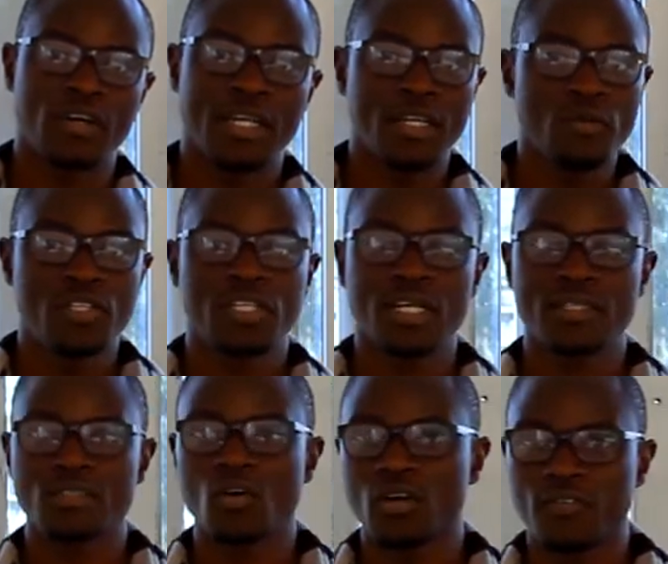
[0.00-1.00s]

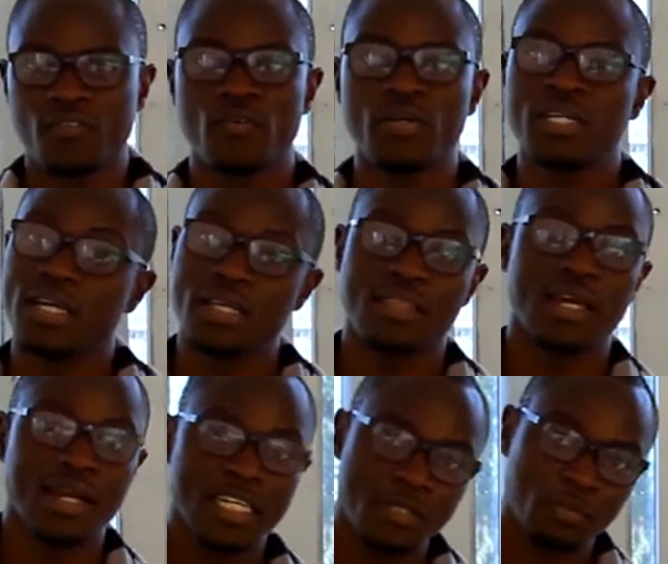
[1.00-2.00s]
nutrients or food in
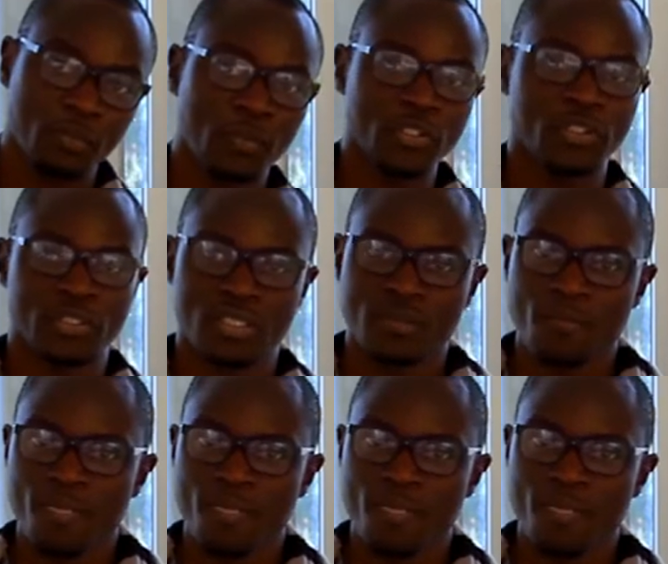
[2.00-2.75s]
the right proportions.